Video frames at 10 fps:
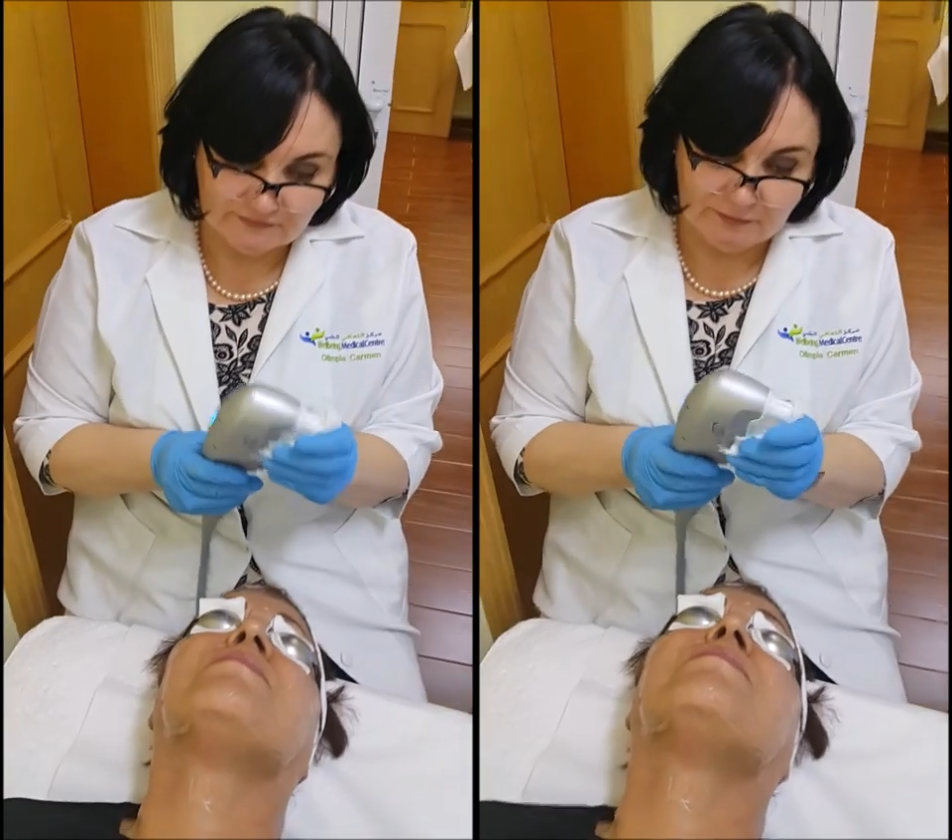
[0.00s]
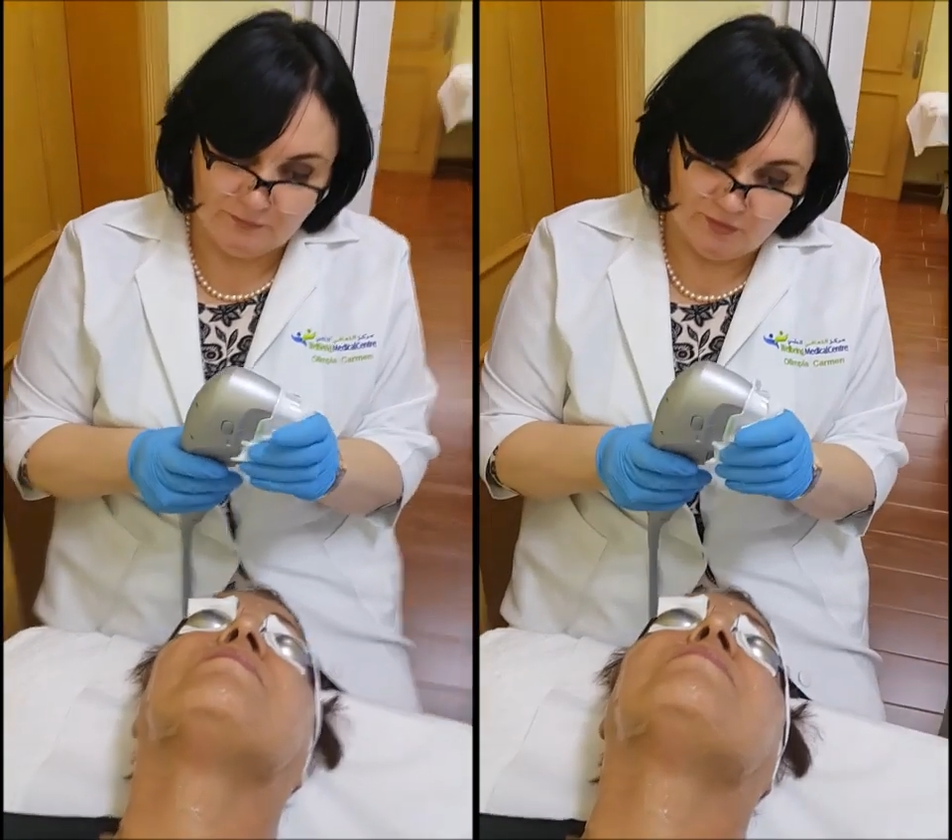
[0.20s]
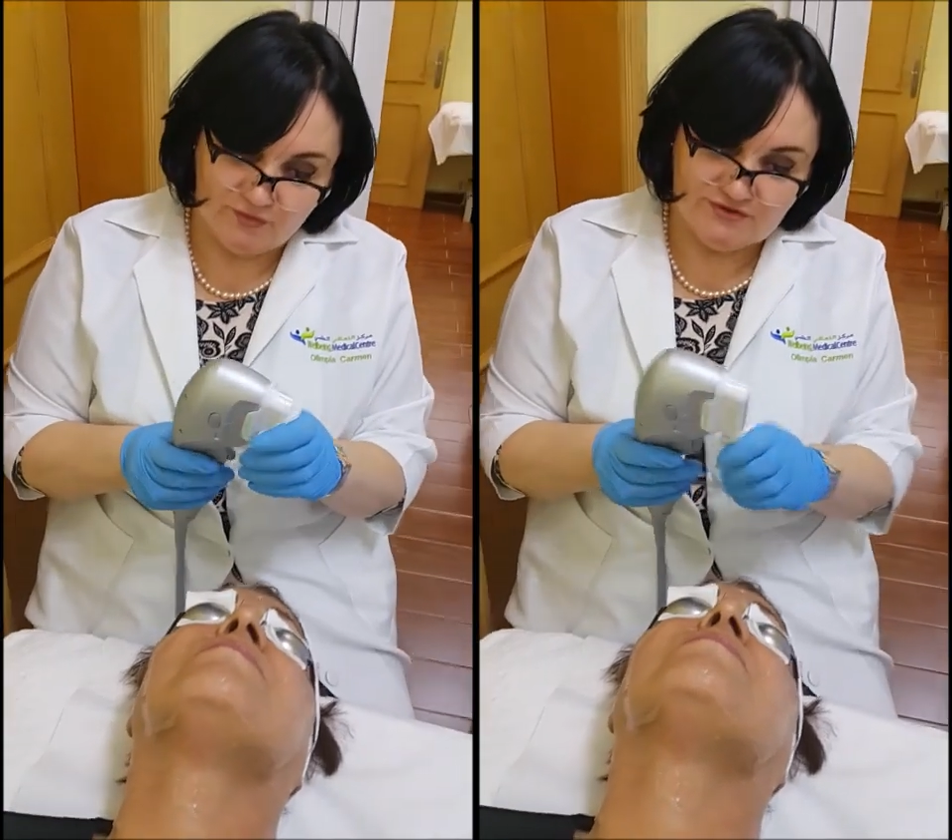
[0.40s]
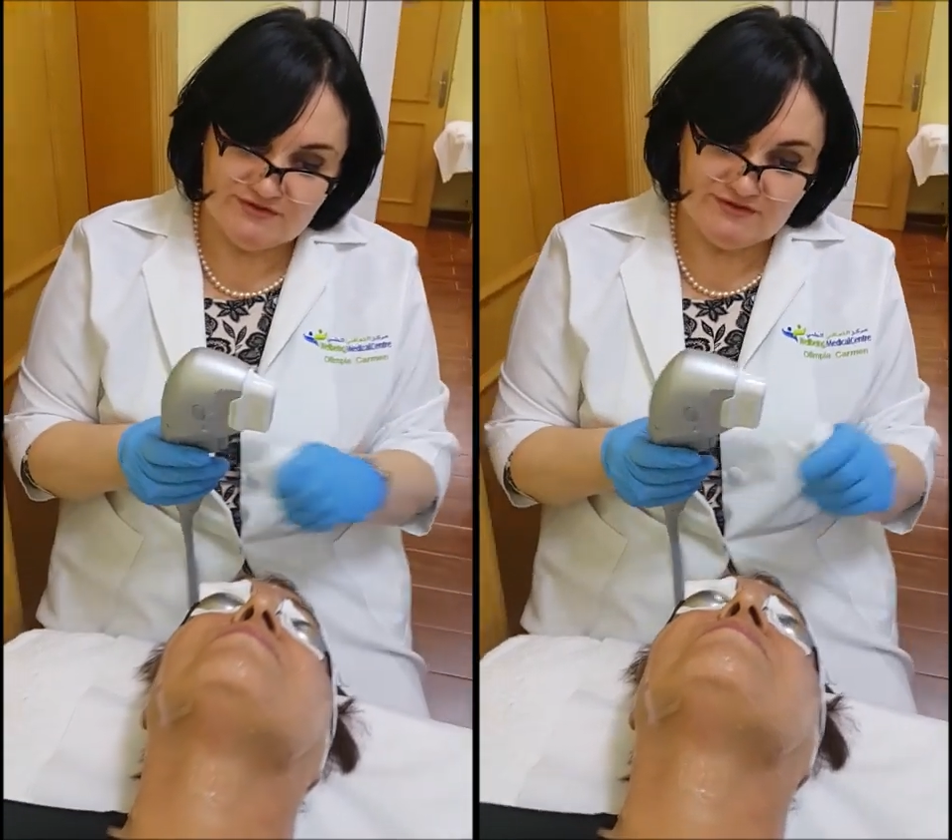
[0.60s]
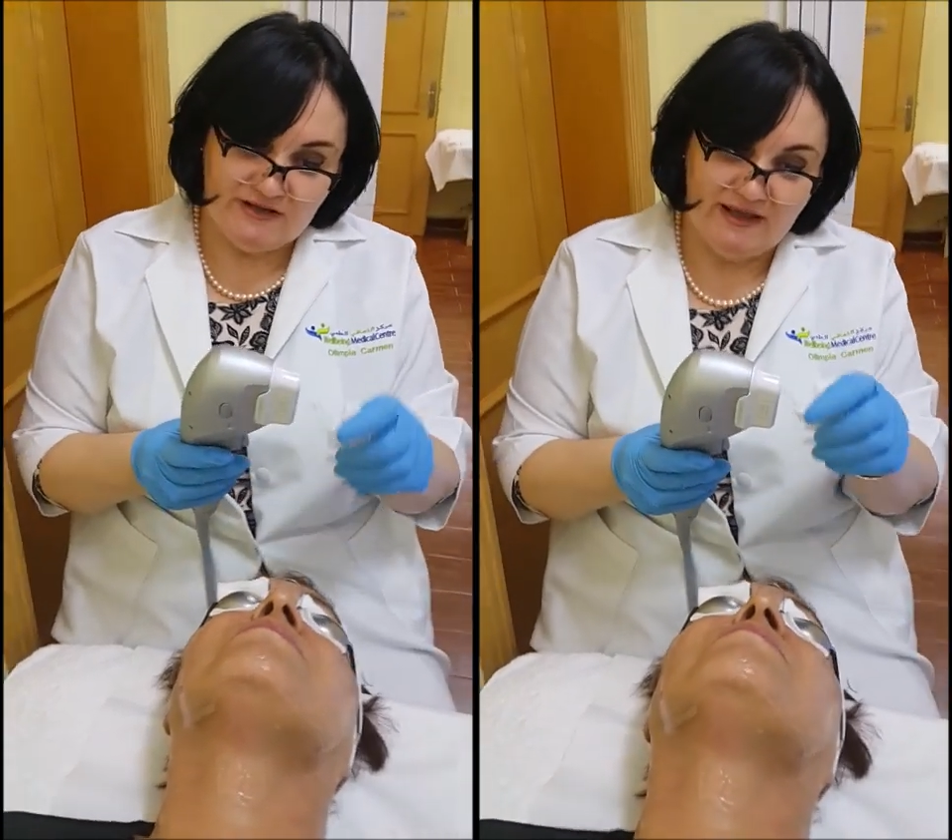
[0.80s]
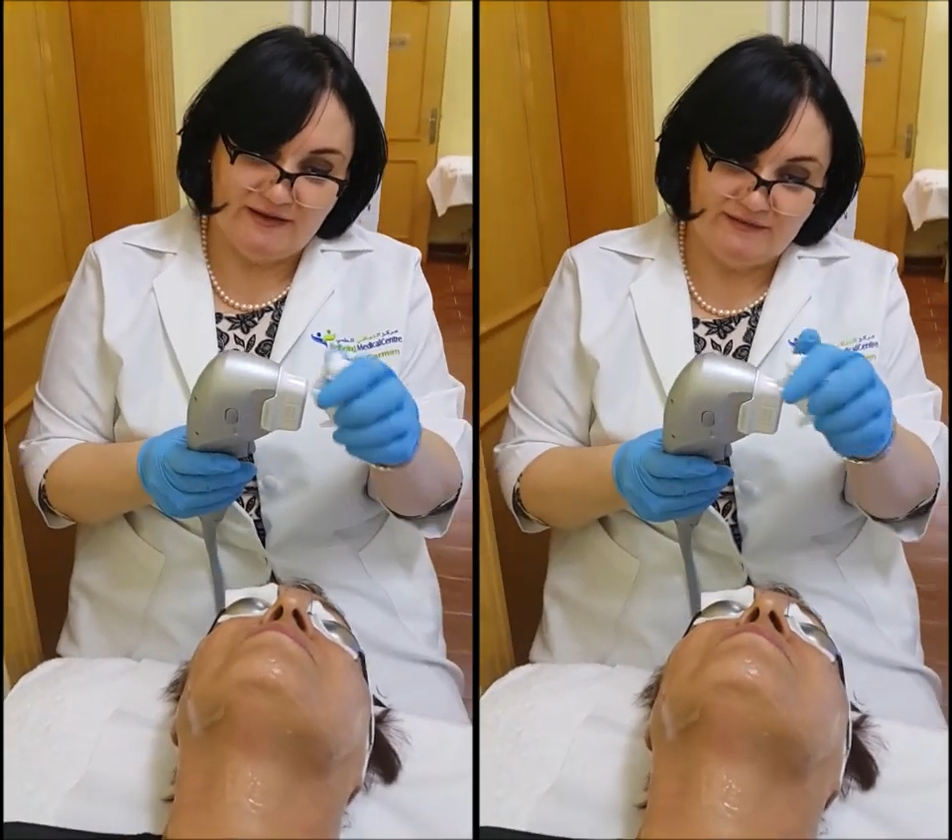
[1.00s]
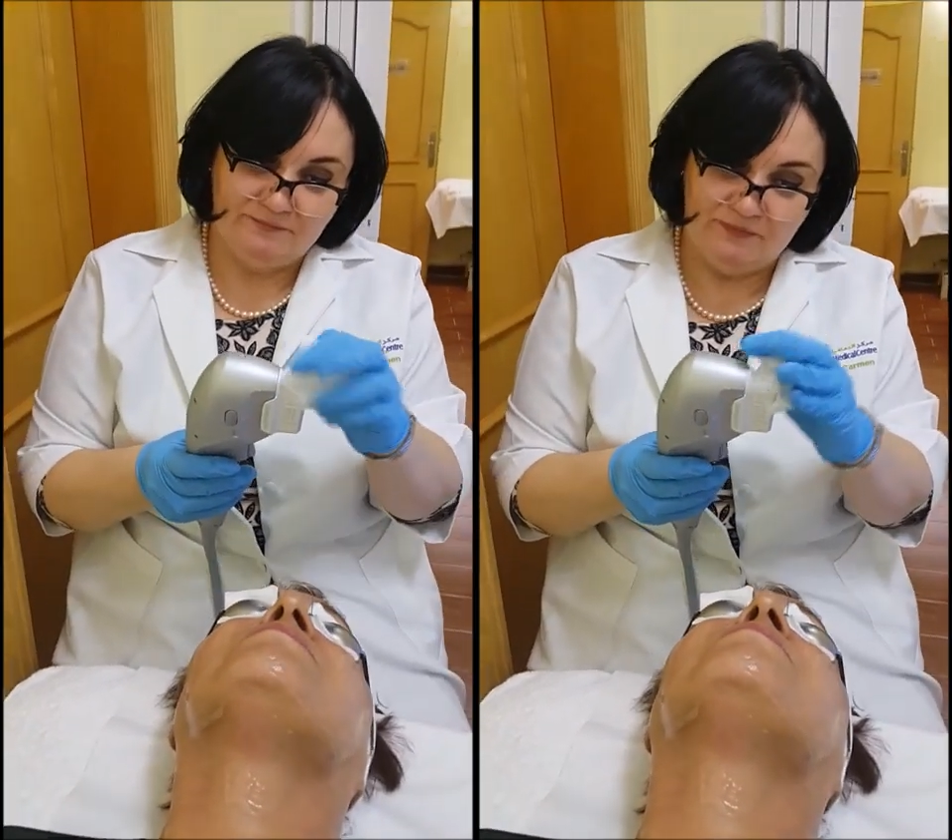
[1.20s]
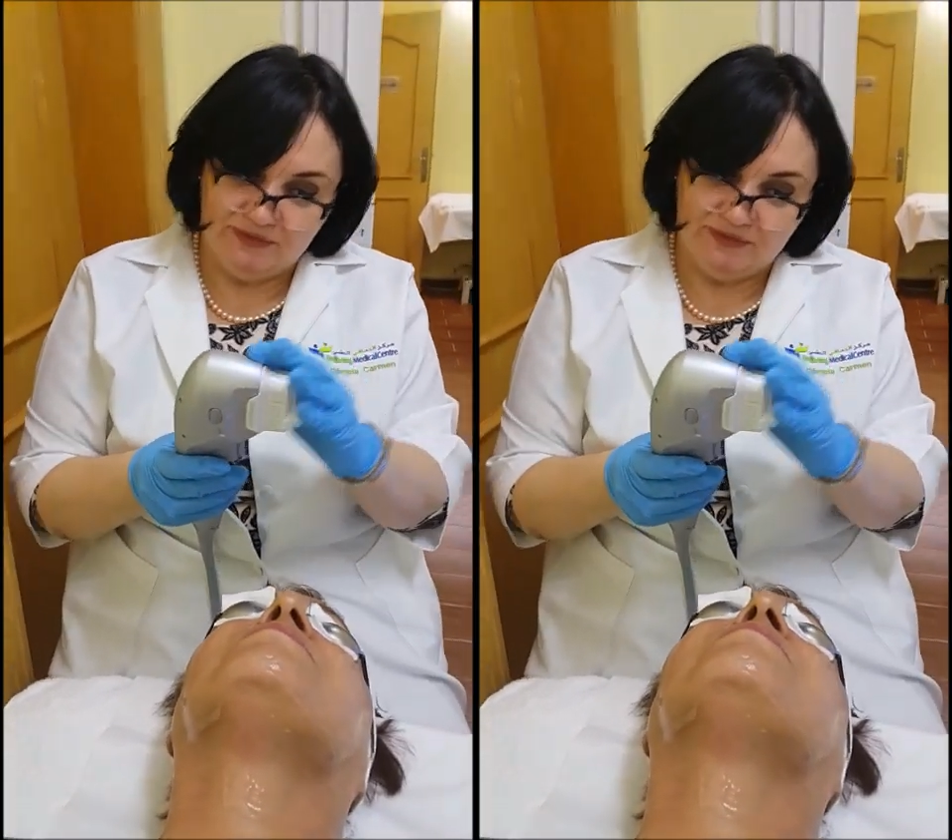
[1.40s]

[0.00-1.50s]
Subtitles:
the post and